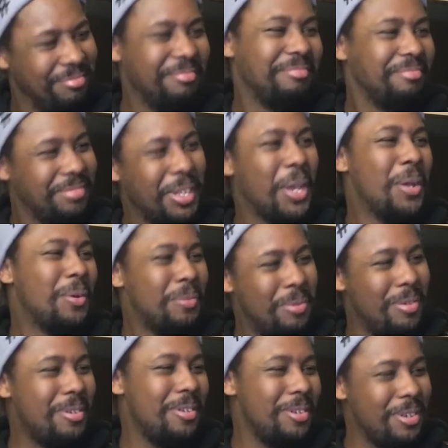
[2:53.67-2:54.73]
food stamps.
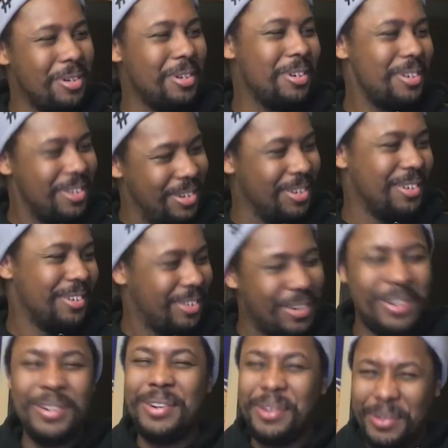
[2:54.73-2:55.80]

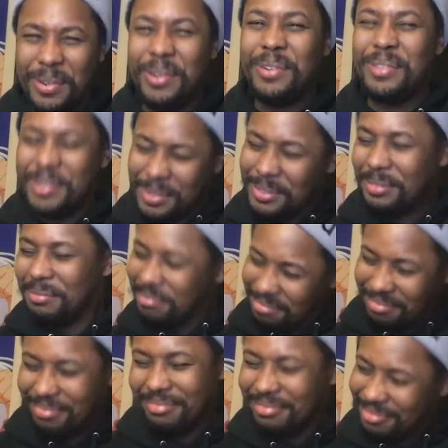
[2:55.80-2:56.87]
I ain't trying to
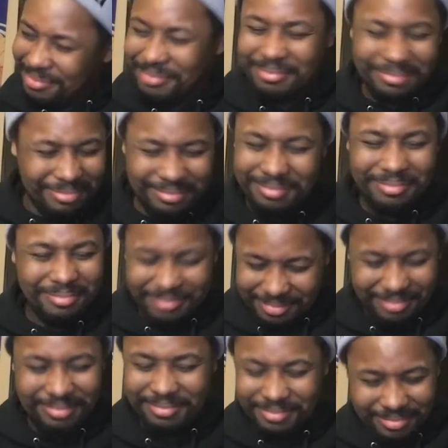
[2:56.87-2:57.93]
dance. She say, no,
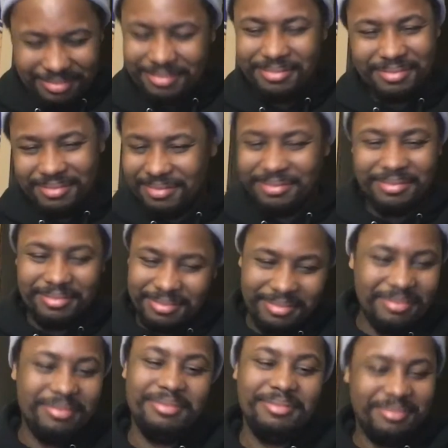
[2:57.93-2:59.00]
I don't
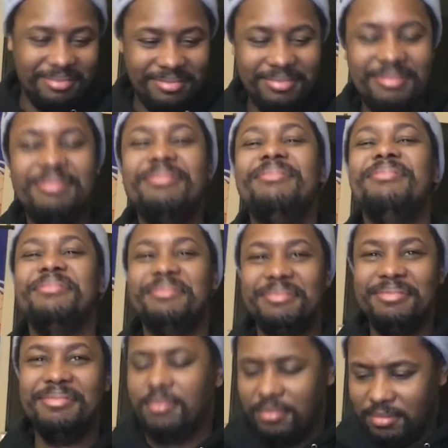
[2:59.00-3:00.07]
want to pay my
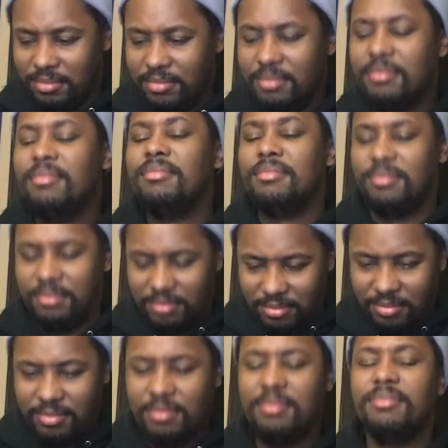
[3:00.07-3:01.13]
bills. Bullshit, do
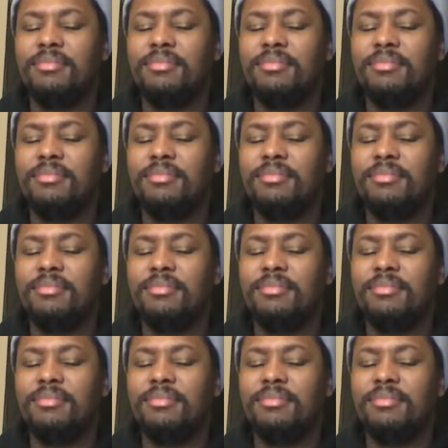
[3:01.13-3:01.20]
what you